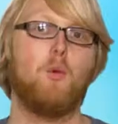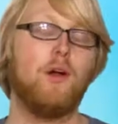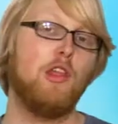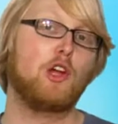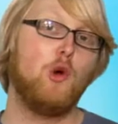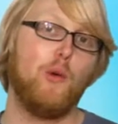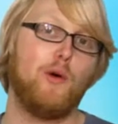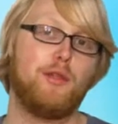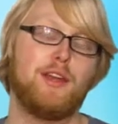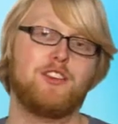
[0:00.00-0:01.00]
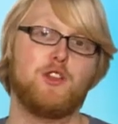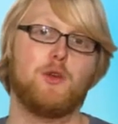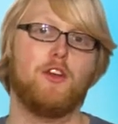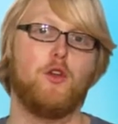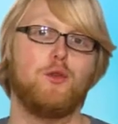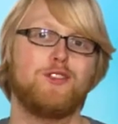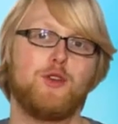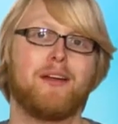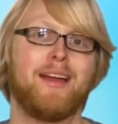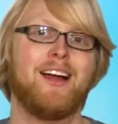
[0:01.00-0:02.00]
one of the cool things you can do is you
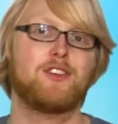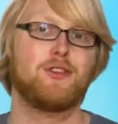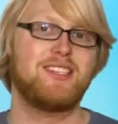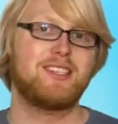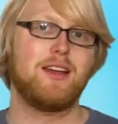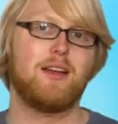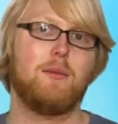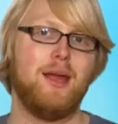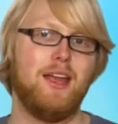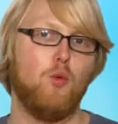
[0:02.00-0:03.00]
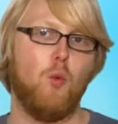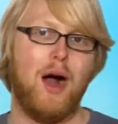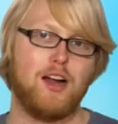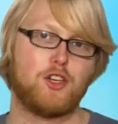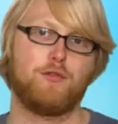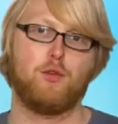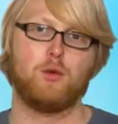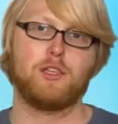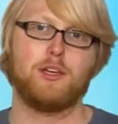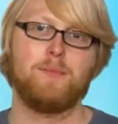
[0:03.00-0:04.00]
can actually set up a watch
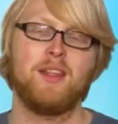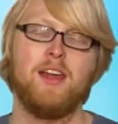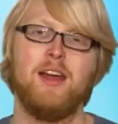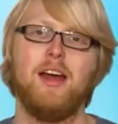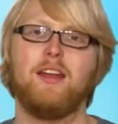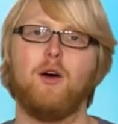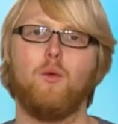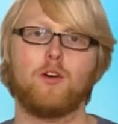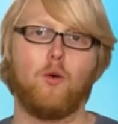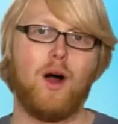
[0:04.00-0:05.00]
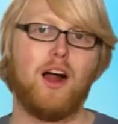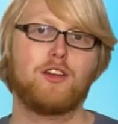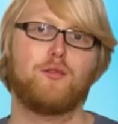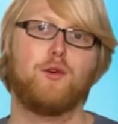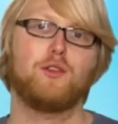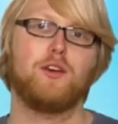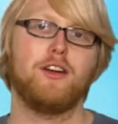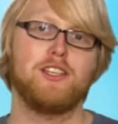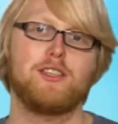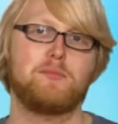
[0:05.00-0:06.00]
folder. Now what a watch folder
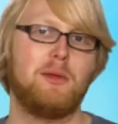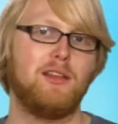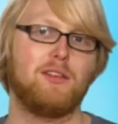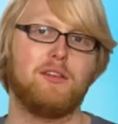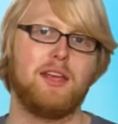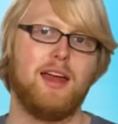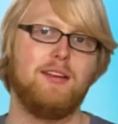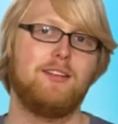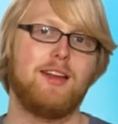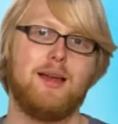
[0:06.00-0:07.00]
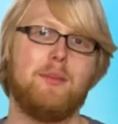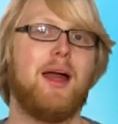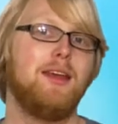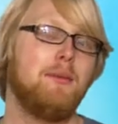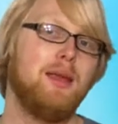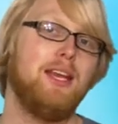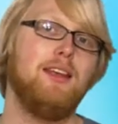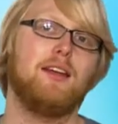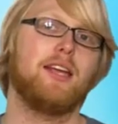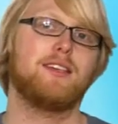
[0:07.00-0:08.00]
is basically anytime any
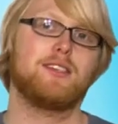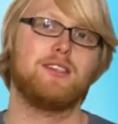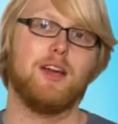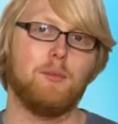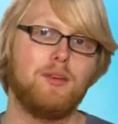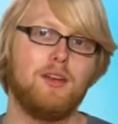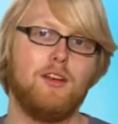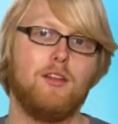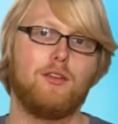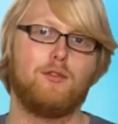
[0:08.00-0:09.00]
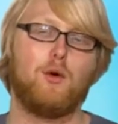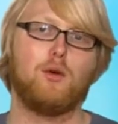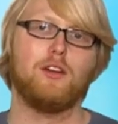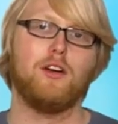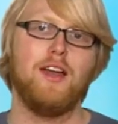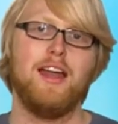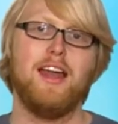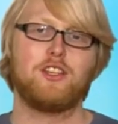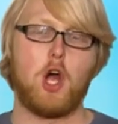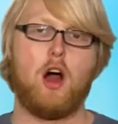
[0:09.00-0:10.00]
media gets dumped into this folder,
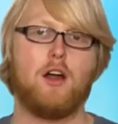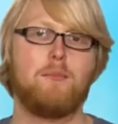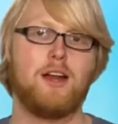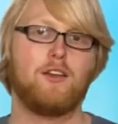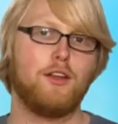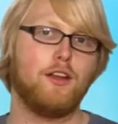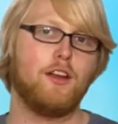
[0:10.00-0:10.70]
it's automatically going to